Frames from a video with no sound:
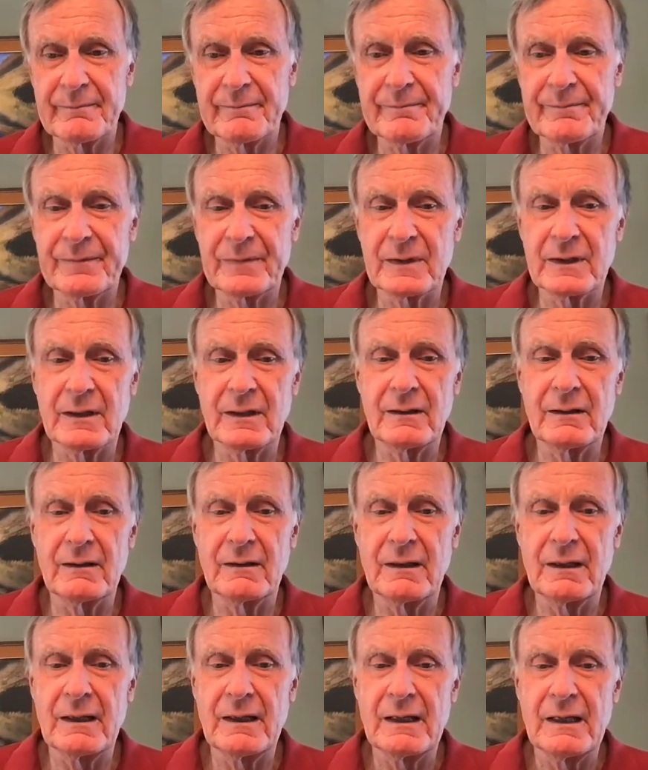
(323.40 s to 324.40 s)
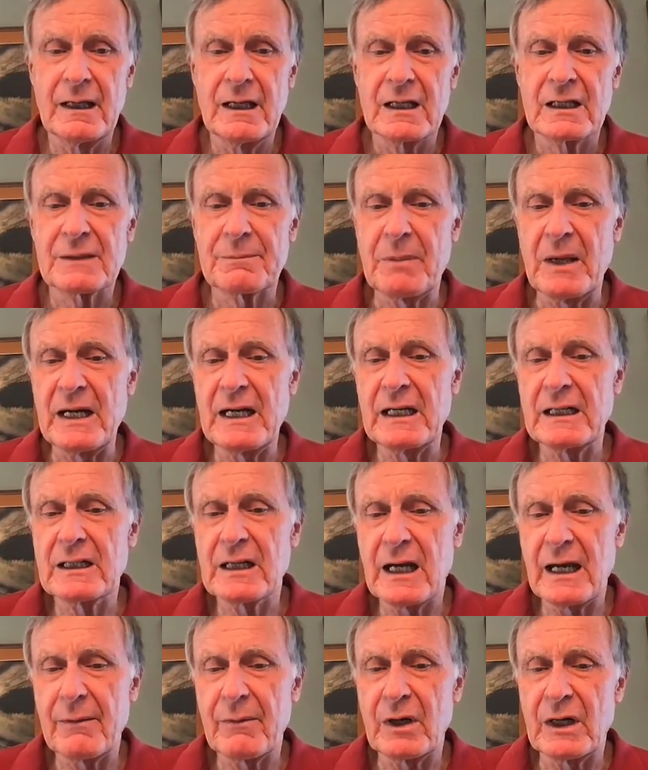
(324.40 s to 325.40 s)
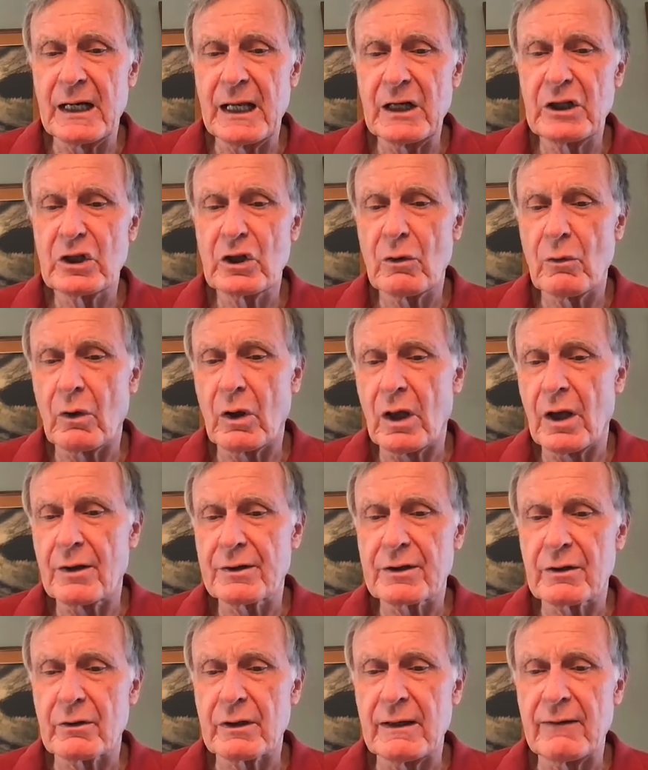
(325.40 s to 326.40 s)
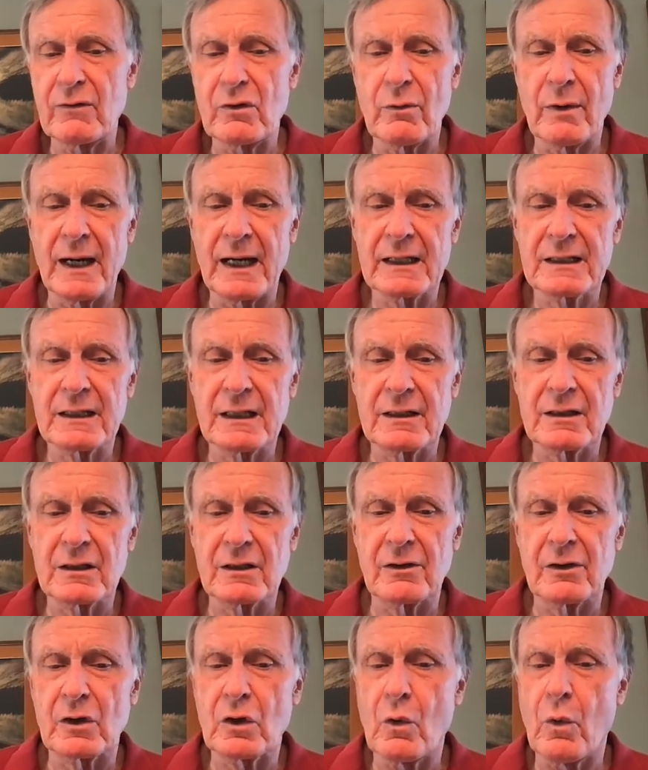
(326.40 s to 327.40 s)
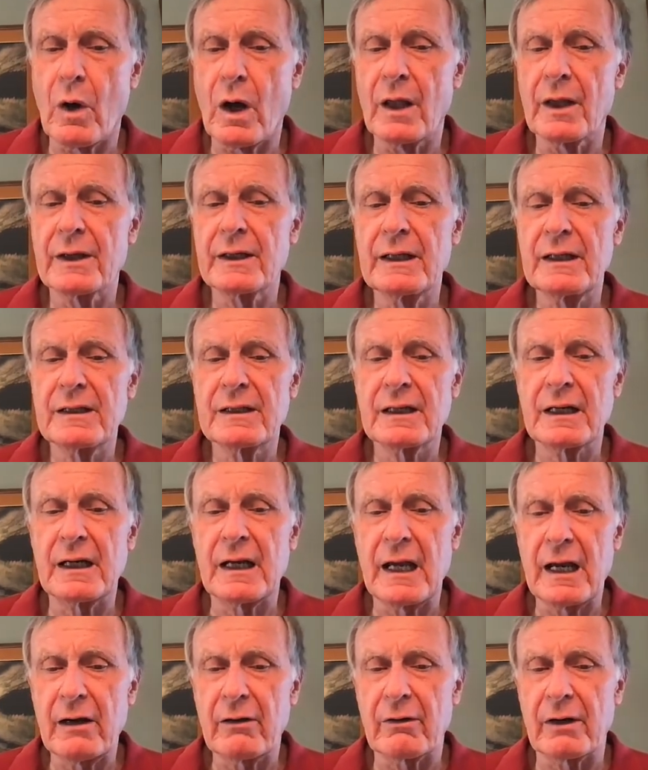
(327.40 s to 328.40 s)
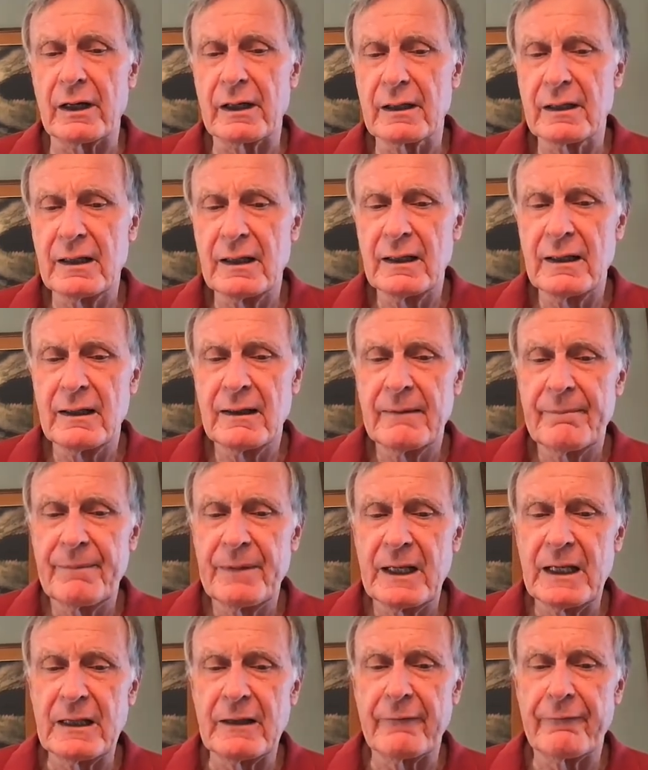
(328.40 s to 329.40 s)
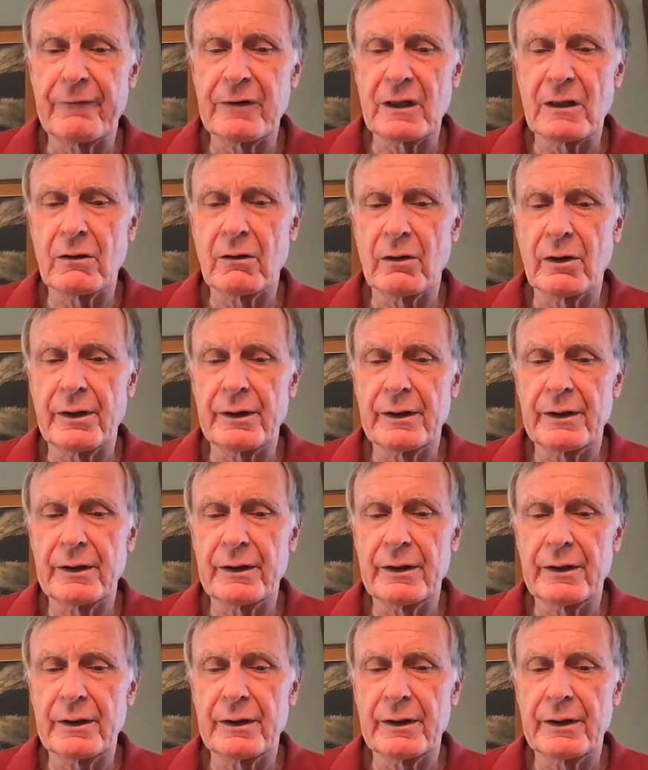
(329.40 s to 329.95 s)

Okay? Spending time in nature will also give you access to the qualities inherent in the field